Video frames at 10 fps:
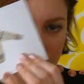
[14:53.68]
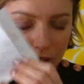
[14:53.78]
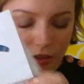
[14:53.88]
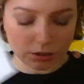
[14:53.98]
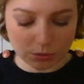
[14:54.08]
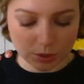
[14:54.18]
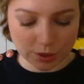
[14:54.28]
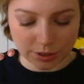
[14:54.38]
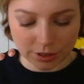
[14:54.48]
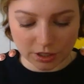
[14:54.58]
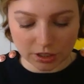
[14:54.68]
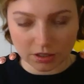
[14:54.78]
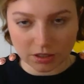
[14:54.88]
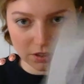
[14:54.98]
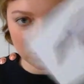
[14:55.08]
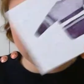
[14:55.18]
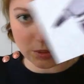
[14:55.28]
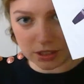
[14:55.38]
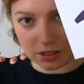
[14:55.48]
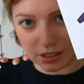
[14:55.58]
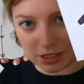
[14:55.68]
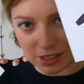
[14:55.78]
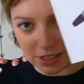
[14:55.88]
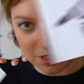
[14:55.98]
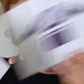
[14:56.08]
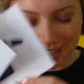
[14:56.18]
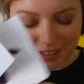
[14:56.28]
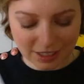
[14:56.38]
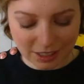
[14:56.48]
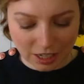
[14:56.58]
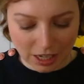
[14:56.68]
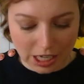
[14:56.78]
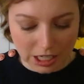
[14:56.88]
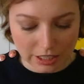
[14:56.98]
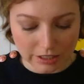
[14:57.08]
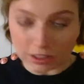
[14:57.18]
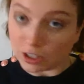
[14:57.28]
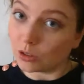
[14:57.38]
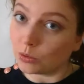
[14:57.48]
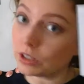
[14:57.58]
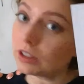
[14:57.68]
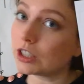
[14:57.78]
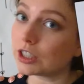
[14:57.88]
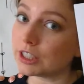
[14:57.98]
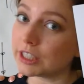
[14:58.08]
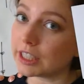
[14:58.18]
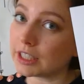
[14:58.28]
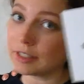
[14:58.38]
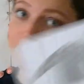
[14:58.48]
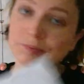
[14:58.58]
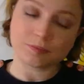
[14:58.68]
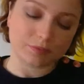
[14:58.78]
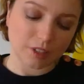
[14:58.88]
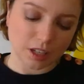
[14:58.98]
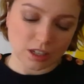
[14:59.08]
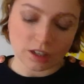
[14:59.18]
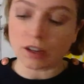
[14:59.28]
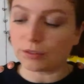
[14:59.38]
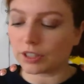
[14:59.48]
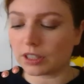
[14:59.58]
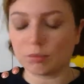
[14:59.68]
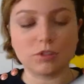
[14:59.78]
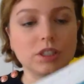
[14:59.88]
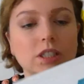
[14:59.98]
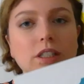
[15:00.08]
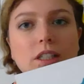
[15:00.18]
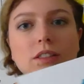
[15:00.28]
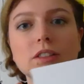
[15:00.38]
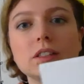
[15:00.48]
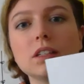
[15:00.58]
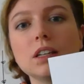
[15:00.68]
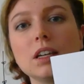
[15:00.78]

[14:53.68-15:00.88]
color work, sweaters, and 1 cardigan. Now I find them really nice.